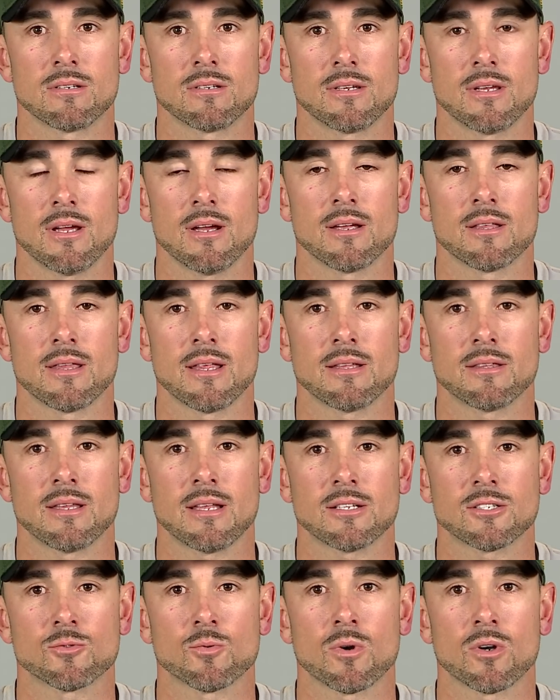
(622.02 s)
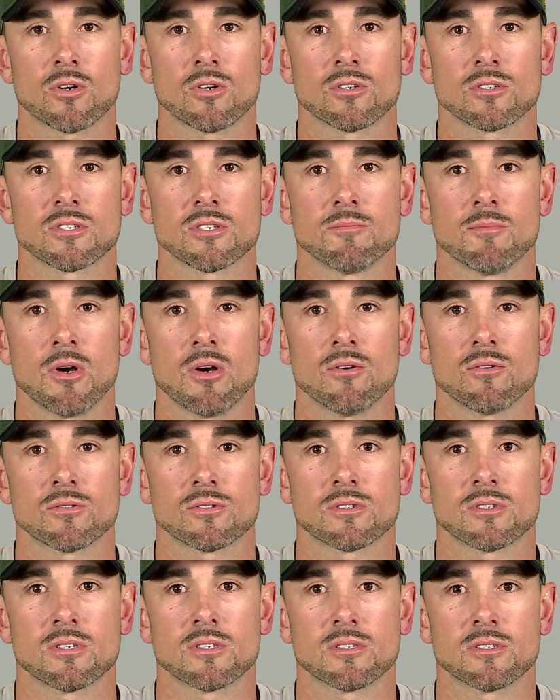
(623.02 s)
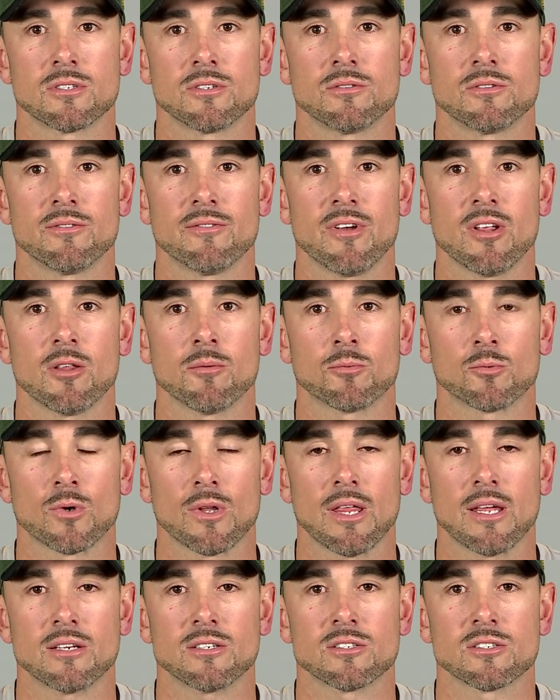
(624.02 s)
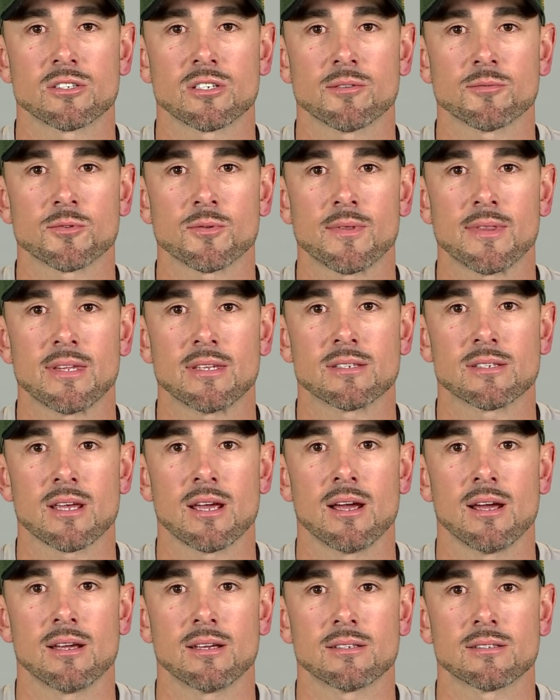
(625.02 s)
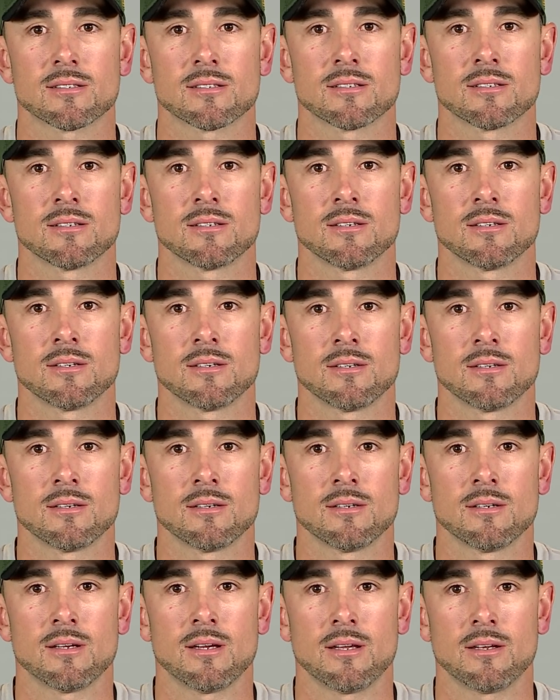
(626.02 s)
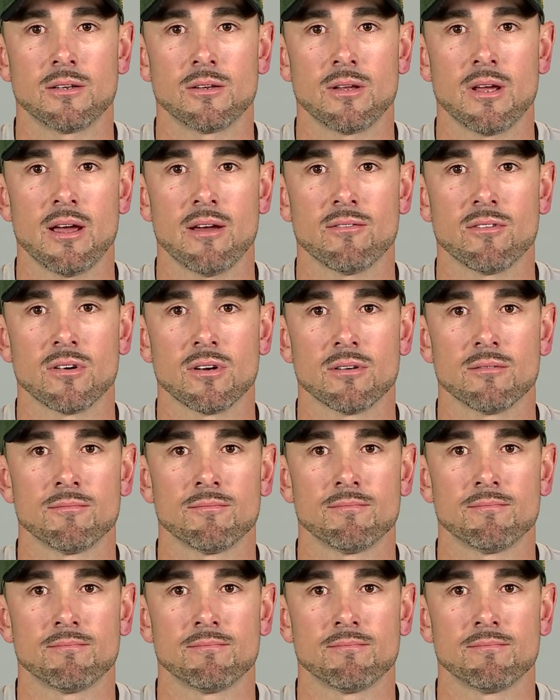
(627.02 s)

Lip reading: that's what hurts the most is you develop relationships with these guys, and you have a